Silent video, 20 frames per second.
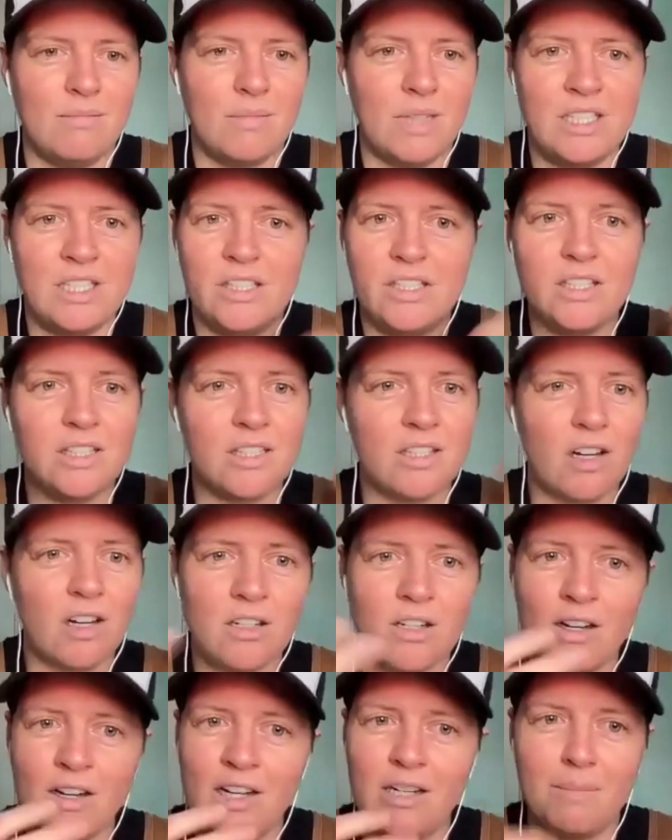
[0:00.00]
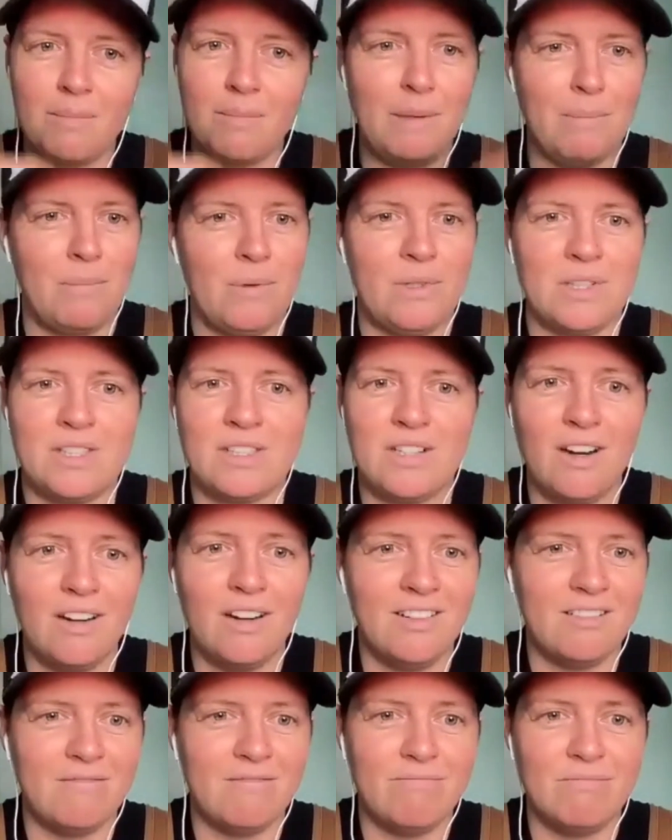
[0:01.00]
Let's just start talking to people,
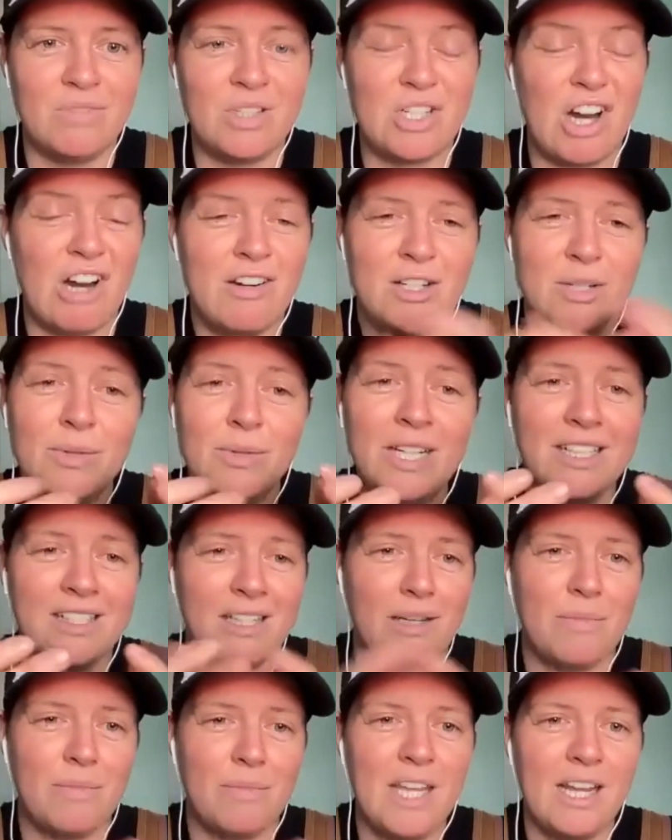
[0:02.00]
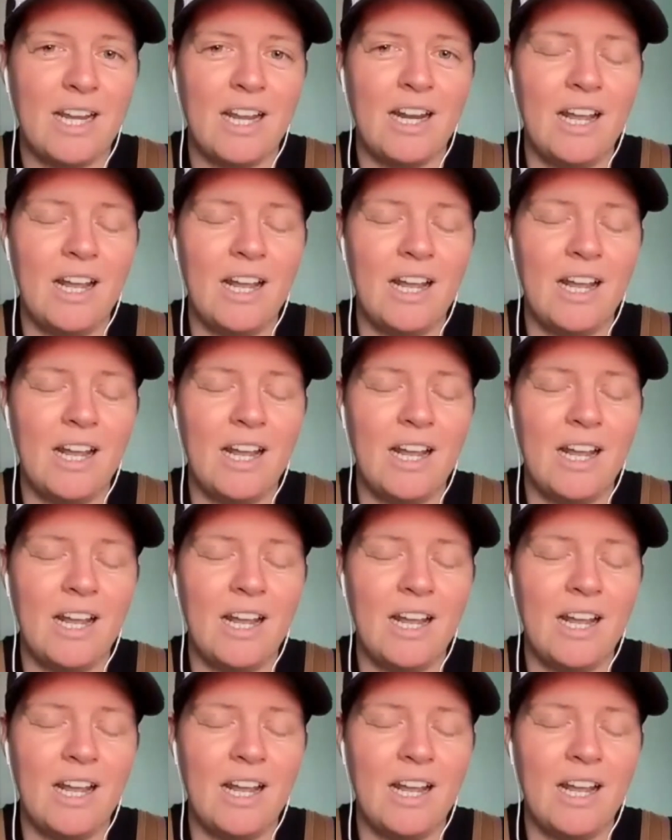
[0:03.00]
start doing something.